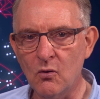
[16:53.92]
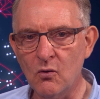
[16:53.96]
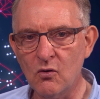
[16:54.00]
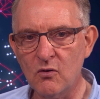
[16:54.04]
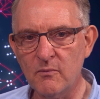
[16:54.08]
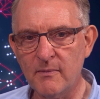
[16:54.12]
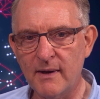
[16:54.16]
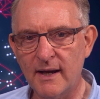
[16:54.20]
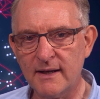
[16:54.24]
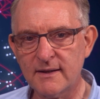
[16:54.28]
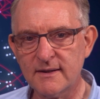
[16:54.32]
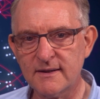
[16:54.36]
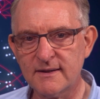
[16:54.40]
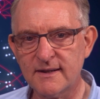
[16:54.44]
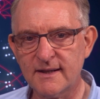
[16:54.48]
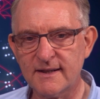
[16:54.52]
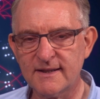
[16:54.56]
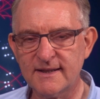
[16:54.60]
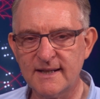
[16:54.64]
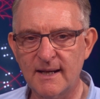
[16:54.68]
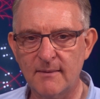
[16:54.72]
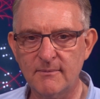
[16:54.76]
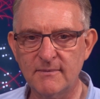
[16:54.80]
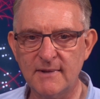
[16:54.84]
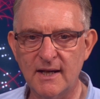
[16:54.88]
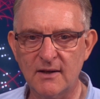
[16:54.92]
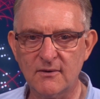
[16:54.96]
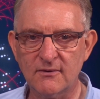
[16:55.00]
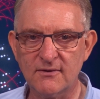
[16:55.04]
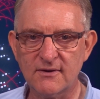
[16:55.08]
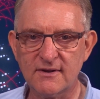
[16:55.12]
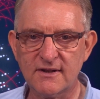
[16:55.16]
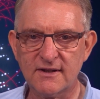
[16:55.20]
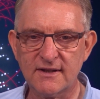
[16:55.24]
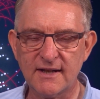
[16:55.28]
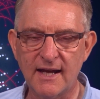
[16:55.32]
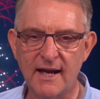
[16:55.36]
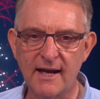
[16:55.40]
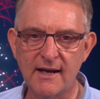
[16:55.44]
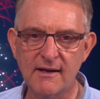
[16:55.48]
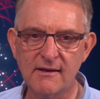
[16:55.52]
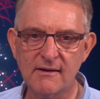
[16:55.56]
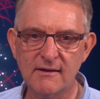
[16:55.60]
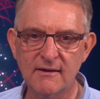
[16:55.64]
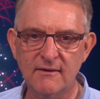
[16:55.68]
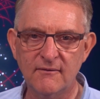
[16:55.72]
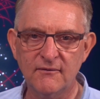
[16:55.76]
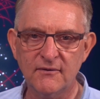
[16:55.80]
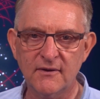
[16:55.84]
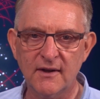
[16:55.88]
all matters except debt on
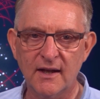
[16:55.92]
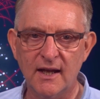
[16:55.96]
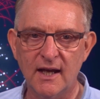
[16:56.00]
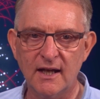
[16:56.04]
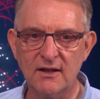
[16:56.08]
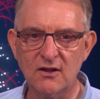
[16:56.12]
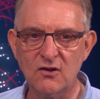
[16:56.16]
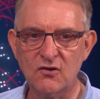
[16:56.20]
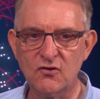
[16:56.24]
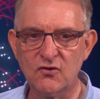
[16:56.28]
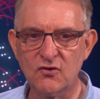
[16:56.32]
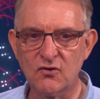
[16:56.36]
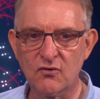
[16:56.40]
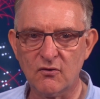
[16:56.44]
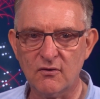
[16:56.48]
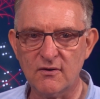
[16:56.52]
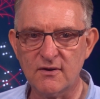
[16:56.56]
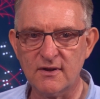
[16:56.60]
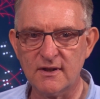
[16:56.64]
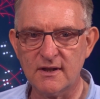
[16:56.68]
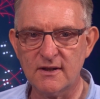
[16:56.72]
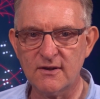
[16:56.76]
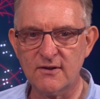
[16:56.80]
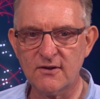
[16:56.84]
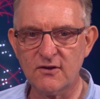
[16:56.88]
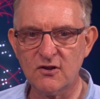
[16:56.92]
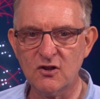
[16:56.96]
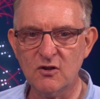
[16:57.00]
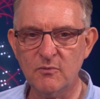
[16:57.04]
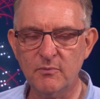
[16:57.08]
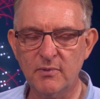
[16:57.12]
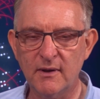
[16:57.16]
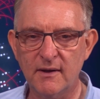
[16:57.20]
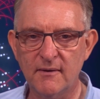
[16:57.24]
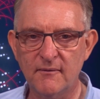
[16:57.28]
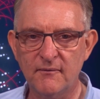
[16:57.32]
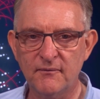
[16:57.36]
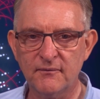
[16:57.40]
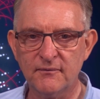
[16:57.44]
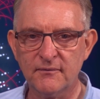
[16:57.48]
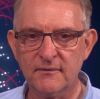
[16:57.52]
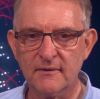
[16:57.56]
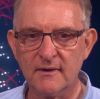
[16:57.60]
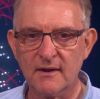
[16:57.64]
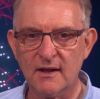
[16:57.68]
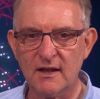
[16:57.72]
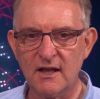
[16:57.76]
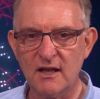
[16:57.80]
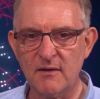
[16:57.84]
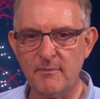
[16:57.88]
sale, and insurance in super,
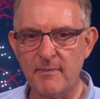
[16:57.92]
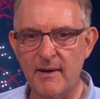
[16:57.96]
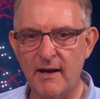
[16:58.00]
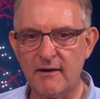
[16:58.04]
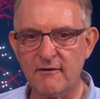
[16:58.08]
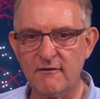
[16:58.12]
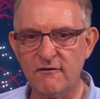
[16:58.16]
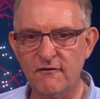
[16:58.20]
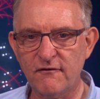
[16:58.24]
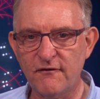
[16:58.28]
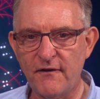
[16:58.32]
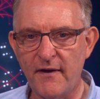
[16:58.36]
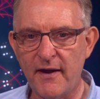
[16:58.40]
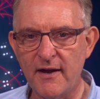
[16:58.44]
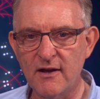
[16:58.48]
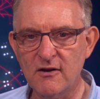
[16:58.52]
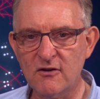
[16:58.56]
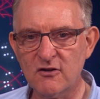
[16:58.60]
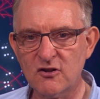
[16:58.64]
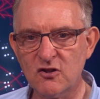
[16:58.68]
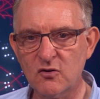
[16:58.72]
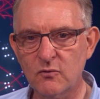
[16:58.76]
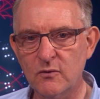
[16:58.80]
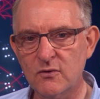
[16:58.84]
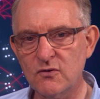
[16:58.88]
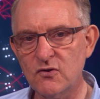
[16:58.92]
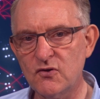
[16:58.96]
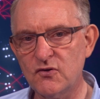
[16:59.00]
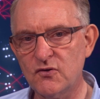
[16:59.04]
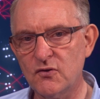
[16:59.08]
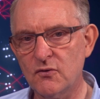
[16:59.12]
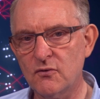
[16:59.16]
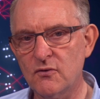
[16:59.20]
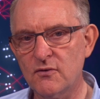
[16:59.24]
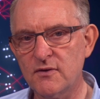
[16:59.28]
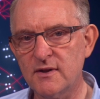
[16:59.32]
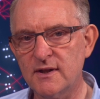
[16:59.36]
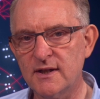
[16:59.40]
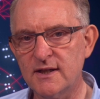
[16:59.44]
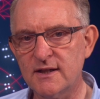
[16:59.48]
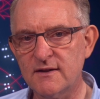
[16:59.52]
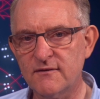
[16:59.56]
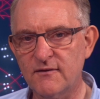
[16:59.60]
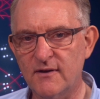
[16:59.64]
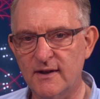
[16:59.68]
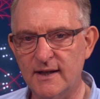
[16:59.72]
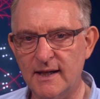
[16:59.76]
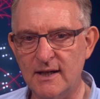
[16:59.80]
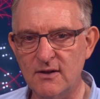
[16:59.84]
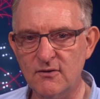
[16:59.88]
the bank failed to ensure that its
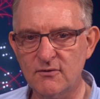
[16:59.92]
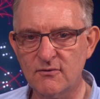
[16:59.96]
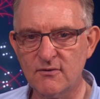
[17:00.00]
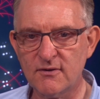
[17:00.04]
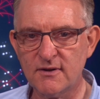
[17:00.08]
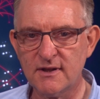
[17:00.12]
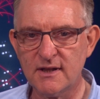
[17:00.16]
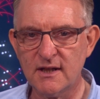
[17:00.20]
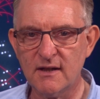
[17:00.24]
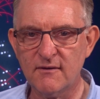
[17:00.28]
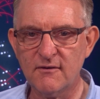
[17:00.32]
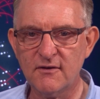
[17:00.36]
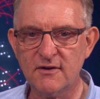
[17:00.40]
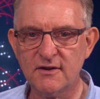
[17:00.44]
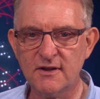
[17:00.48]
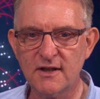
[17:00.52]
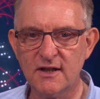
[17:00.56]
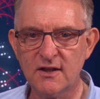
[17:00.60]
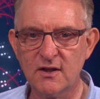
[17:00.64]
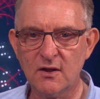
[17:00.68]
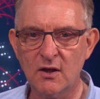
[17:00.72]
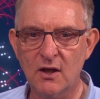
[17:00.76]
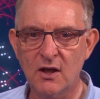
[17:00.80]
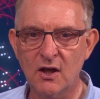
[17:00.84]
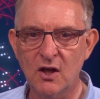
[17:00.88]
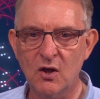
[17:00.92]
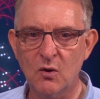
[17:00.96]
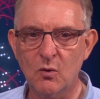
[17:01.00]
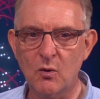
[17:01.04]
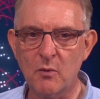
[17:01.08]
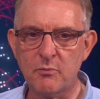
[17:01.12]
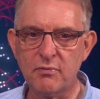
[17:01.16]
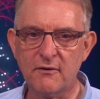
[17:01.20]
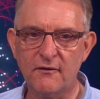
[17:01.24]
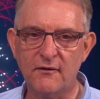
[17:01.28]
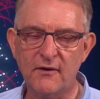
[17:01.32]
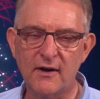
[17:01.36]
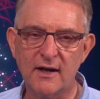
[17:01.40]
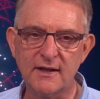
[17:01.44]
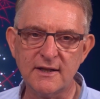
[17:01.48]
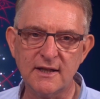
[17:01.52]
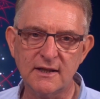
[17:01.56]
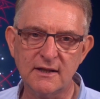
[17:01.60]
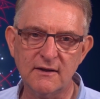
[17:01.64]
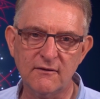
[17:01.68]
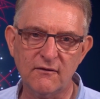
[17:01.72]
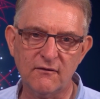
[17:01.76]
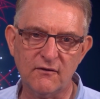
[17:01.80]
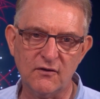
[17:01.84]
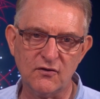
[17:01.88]
financial services were
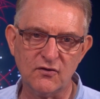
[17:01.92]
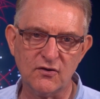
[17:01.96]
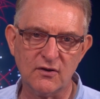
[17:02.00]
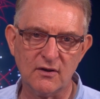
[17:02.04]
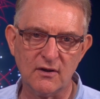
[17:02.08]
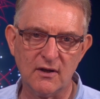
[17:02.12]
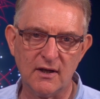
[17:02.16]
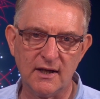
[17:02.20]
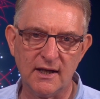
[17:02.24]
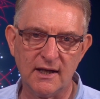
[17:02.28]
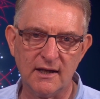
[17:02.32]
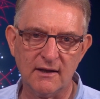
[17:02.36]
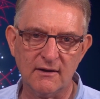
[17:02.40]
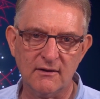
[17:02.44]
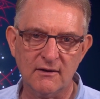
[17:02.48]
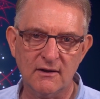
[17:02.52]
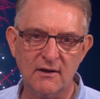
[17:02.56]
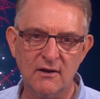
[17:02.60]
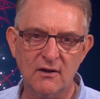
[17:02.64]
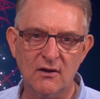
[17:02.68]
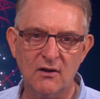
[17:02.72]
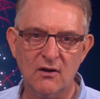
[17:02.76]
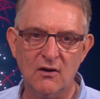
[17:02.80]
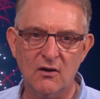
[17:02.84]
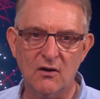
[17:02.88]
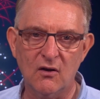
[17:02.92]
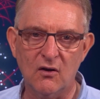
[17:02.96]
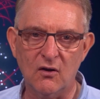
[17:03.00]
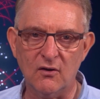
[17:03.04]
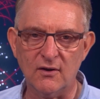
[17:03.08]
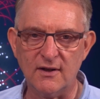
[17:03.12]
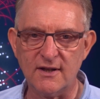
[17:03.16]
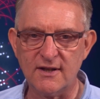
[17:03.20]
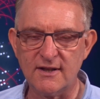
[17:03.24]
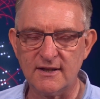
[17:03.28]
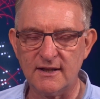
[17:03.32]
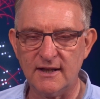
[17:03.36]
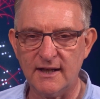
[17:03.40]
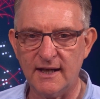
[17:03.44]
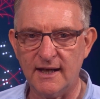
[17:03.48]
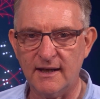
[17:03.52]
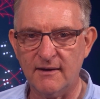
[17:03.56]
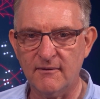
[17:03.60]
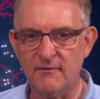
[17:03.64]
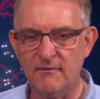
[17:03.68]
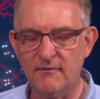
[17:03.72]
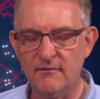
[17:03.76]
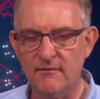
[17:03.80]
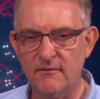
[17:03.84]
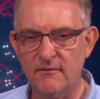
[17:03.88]
provided efficiently, honestly,